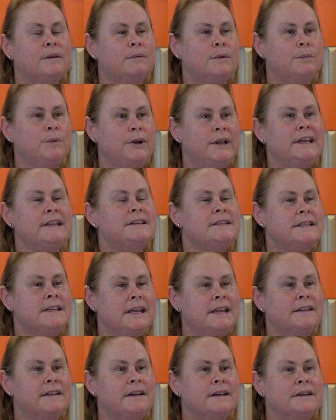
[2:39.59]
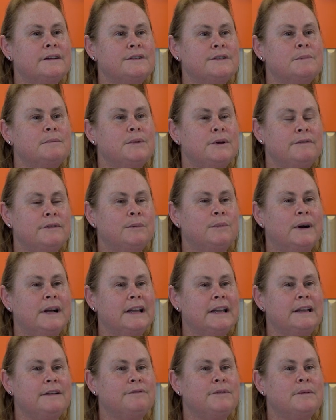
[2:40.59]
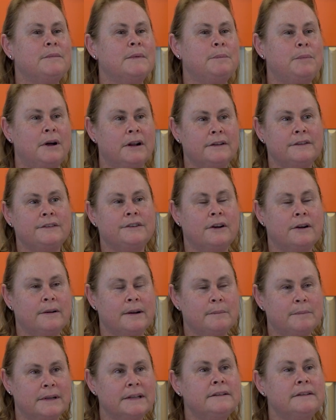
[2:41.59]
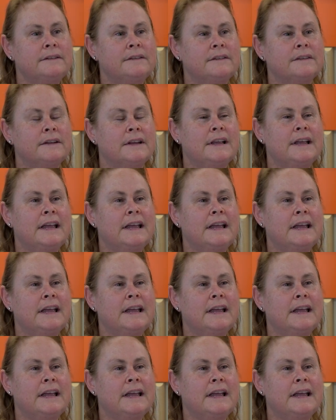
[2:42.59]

We're working together to move away from the polystyrene bins